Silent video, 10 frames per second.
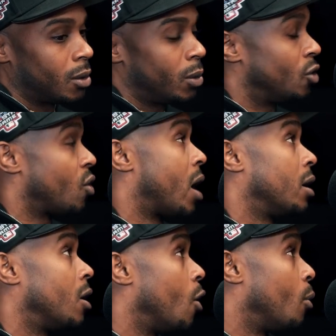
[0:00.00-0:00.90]
We mm. try
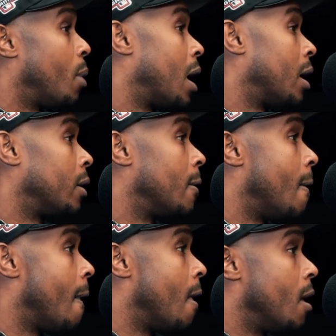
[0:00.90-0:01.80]
to go by,
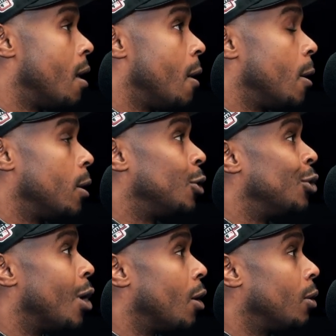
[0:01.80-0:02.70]
you
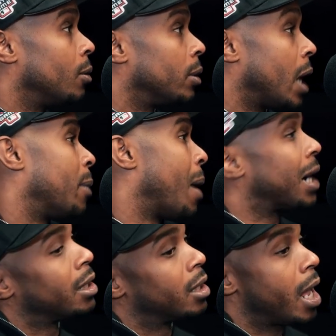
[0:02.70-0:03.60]
know, like
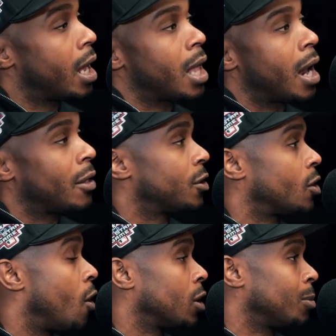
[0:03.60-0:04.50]
back in the day, a lot of the
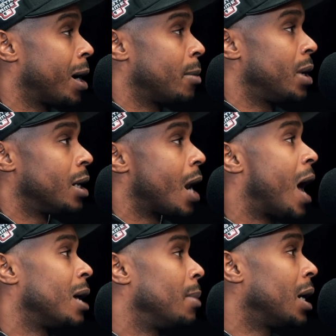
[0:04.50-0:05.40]
songs might have been
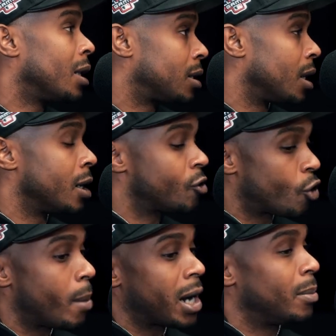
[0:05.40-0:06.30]
nine minutes. The
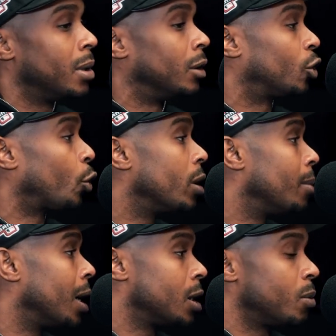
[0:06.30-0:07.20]
intro might have been three
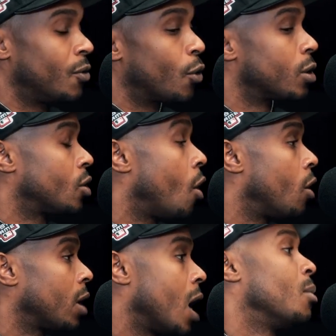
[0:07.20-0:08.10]
minutes before the
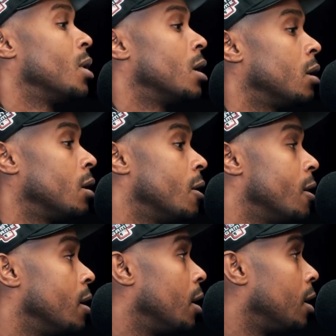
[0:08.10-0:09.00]
song came in.
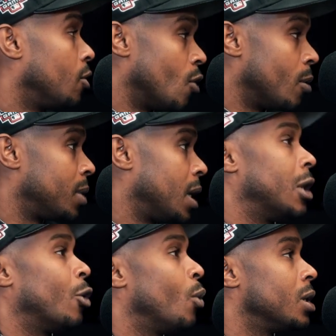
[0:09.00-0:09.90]
Yeah. You know what I'm saying?
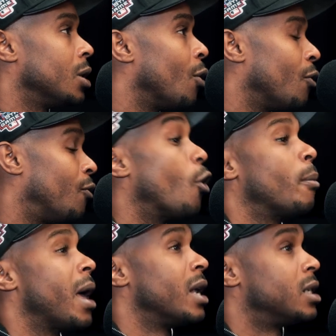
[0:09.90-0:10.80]
There wasn't no
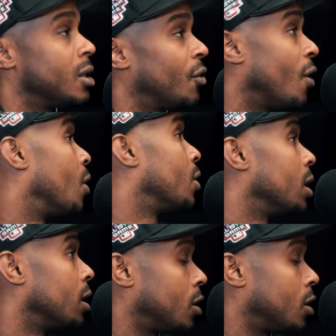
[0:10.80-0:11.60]
format. It just felt good.